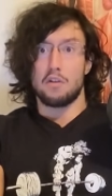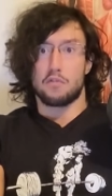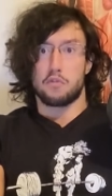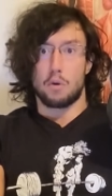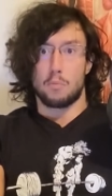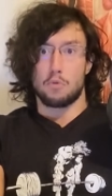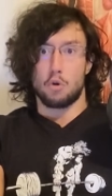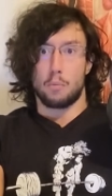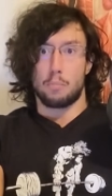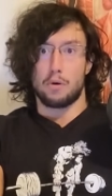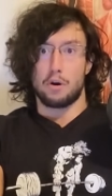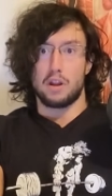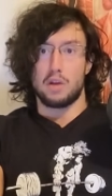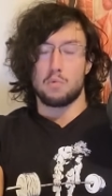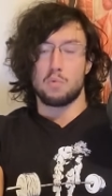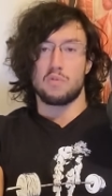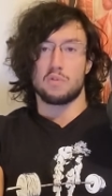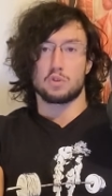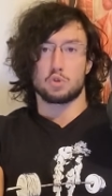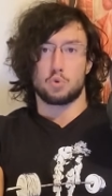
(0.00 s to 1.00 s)
from your body
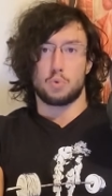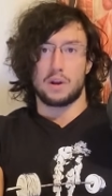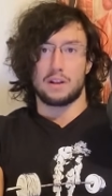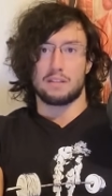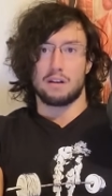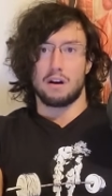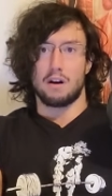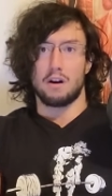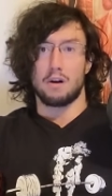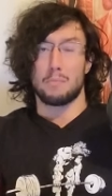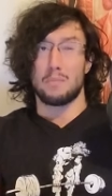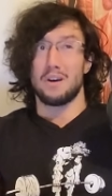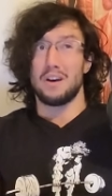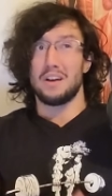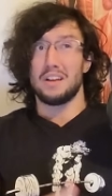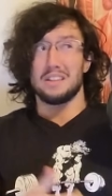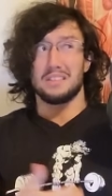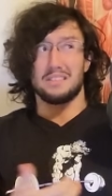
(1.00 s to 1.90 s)
with a straight arm